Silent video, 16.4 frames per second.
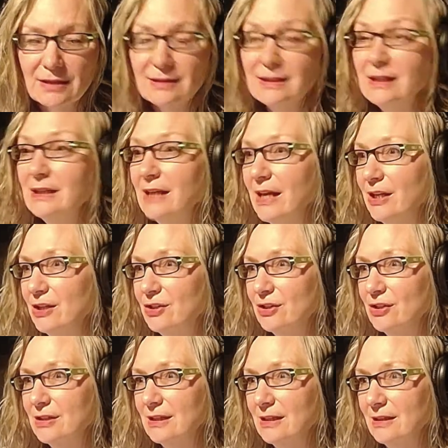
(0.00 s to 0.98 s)

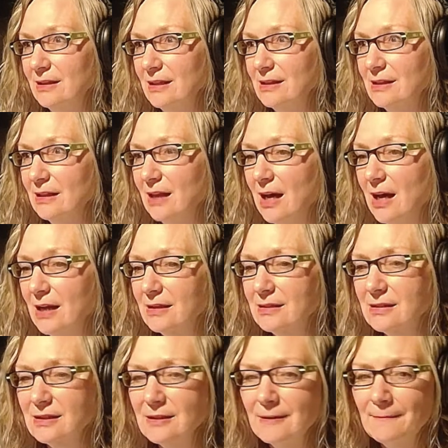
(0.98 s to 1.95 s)
teenagers in this
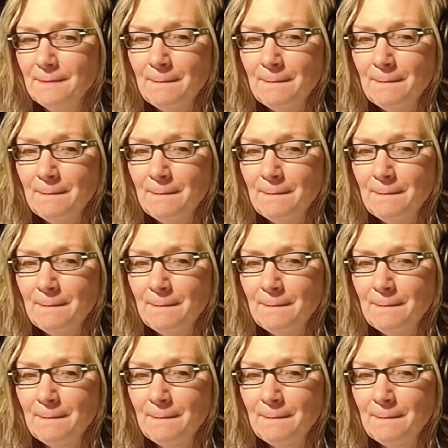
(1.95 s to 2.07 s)
class.